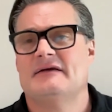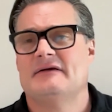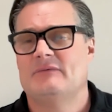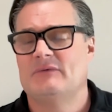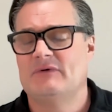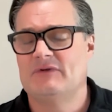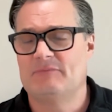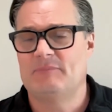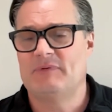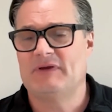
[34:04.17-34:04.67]

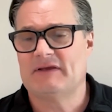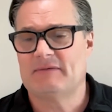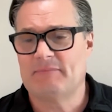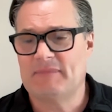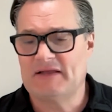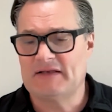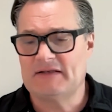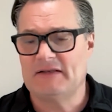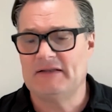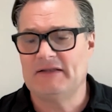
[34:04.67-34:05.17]
with big
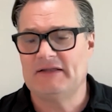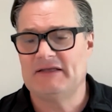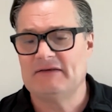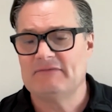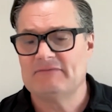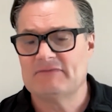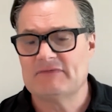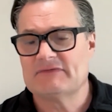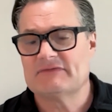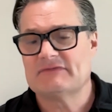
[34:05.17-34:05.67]
metal
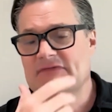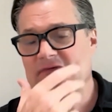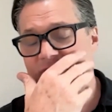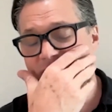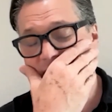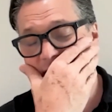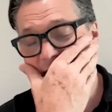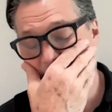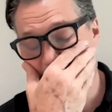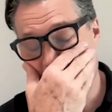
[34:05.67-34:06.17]
levers
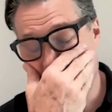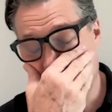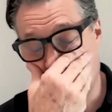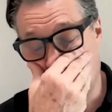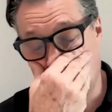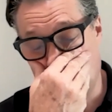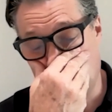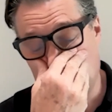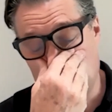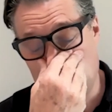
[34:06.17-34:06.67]
just out of
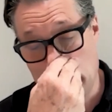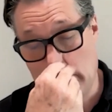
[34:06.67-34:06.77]
shot.